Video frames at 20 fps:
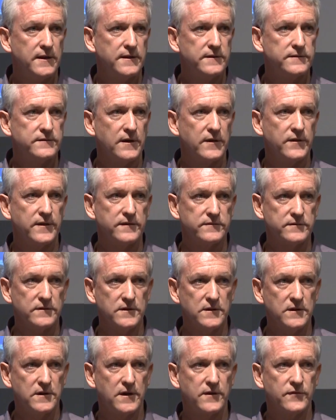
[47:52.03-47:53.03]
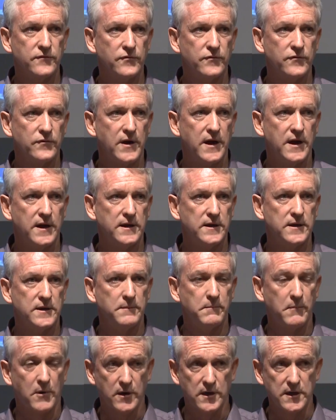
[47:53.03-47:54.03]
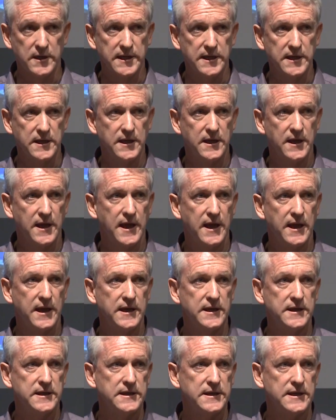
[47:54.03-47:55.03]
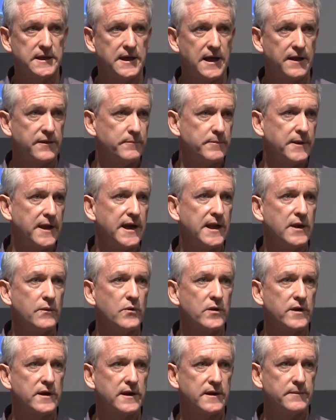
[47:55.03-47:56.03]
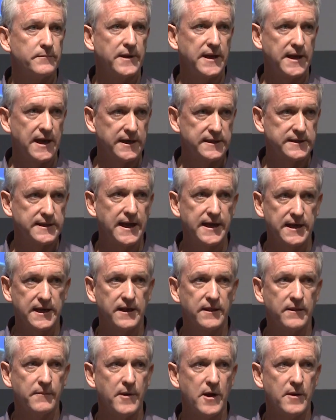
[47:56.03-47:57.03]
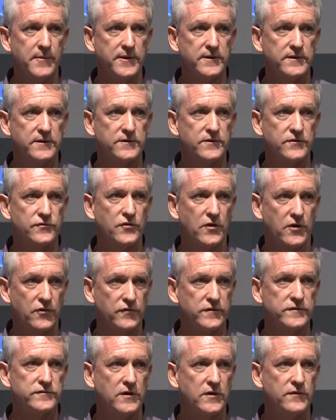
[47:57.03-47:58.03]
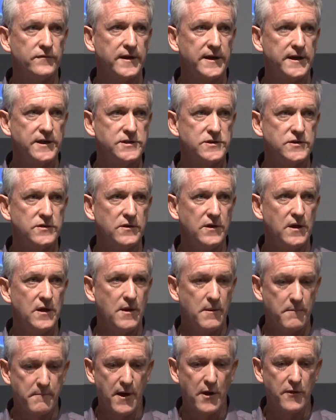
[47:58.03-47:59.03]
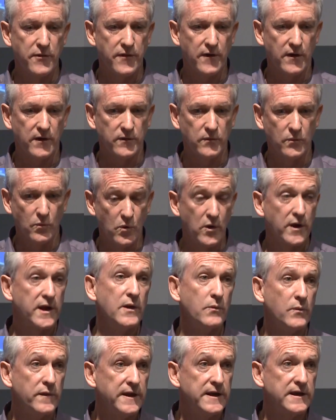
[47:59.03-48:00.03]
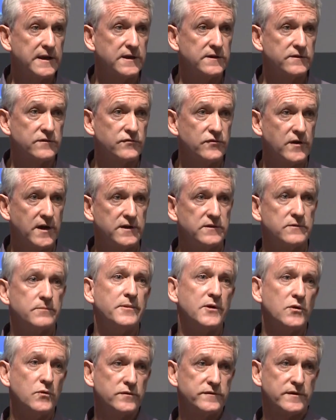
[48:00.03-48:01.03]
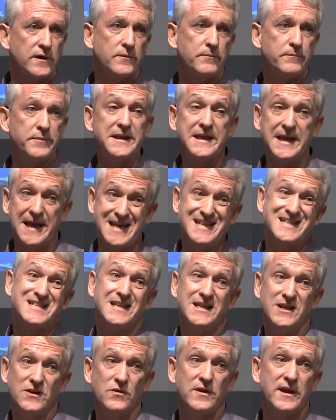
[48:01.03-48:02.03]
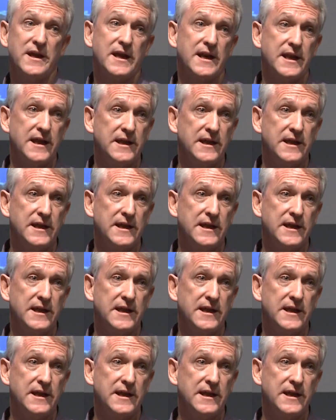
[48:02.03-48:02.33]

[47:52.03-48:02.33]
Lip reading: So there's a lot of modelling and other planning work being undertaken at the moment to try to resolve that issue, both on working within the constraints, but also potentially looking at